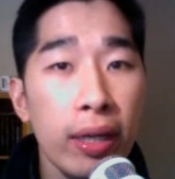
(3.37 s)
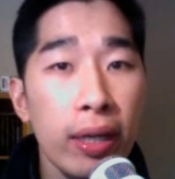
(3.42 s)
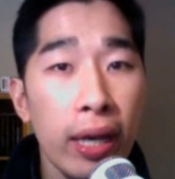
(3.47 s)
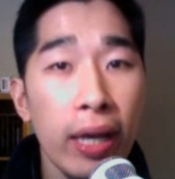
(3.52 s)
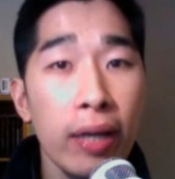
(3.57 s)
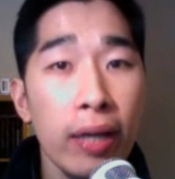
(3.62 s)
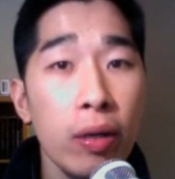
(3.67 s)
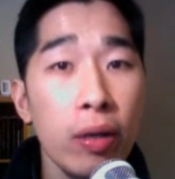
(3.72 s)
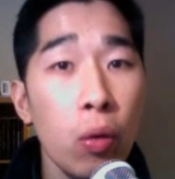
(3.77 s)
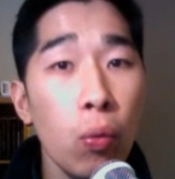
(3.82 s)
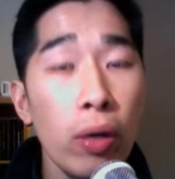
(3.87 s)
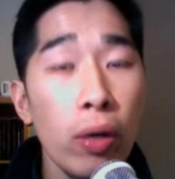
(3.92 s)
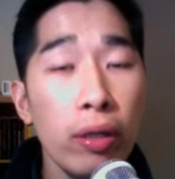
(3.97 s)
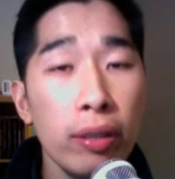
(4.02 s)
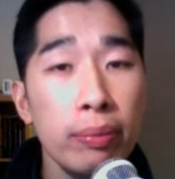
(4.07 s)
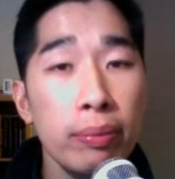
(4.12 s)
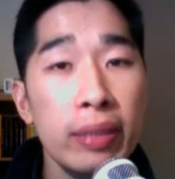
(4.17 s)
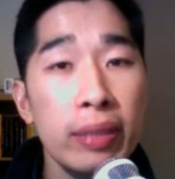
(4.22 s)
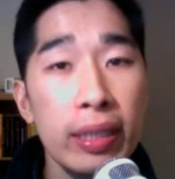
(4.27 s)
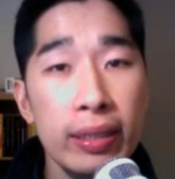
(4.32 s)
and
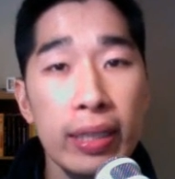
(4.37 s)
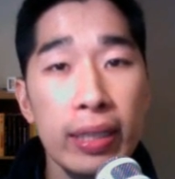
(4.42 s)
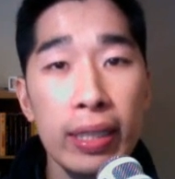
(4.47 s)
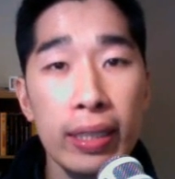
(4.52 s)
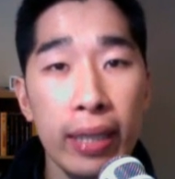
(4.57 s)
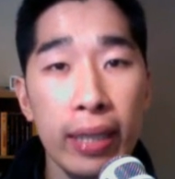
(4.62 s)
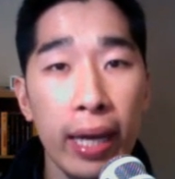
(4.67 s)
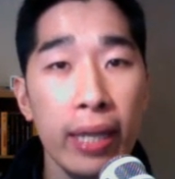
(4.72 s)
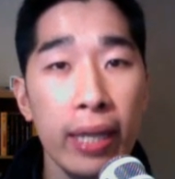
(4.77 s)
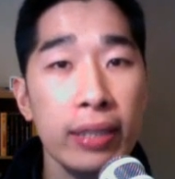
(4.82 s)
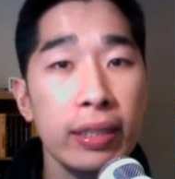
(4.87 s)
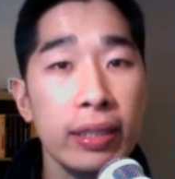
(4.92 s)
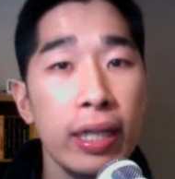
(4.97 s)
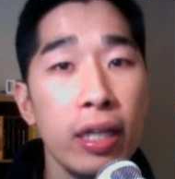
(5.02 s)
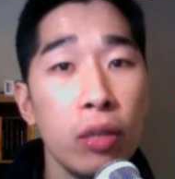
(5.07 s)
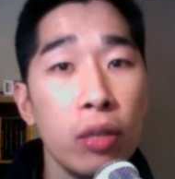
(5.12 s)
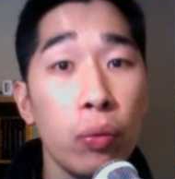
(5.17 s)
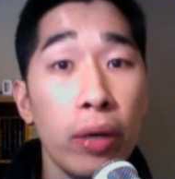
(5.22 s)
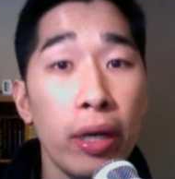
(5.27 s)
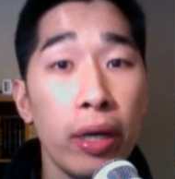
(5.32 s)
welcome to the dedicated
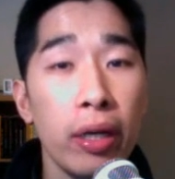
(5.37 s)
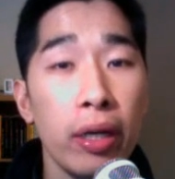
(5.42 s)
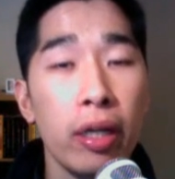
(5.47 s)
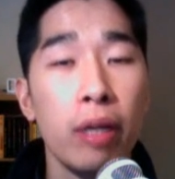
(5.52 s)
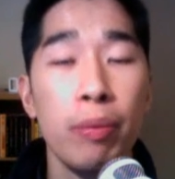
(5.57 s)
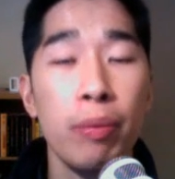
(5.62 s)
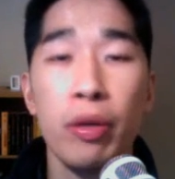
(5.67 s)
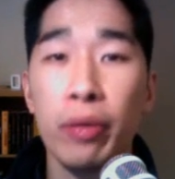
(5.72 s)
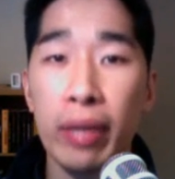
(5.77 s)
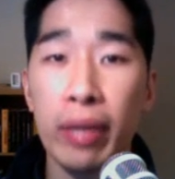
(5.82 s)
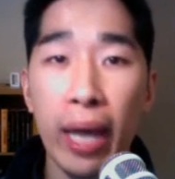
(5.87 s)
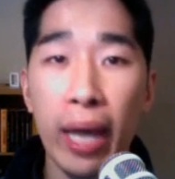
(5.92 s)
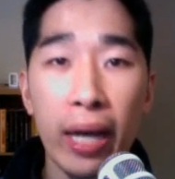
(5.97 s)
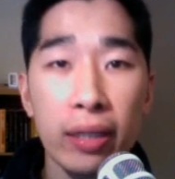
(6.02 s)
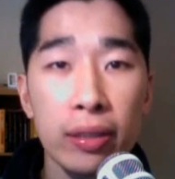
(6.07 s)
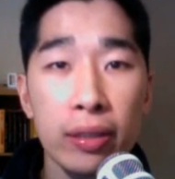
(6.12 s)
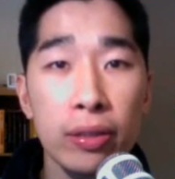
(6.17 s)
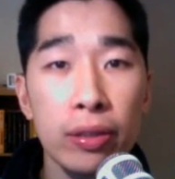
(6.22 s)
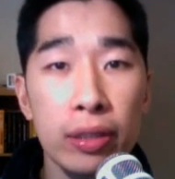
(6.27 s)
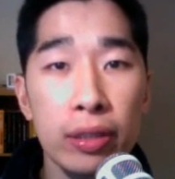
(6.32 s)
channel where I help you with
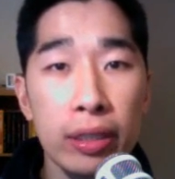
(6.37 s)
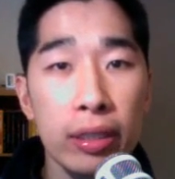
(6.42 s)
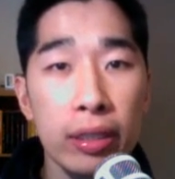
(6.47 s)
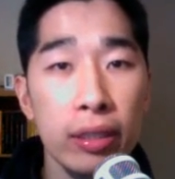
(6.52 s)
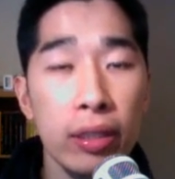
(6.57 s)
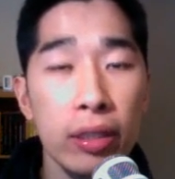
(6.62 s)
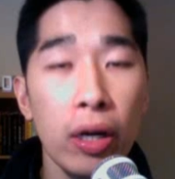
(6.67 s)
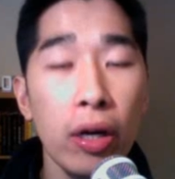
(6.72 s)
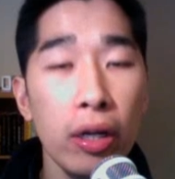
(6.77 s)
outsourcing,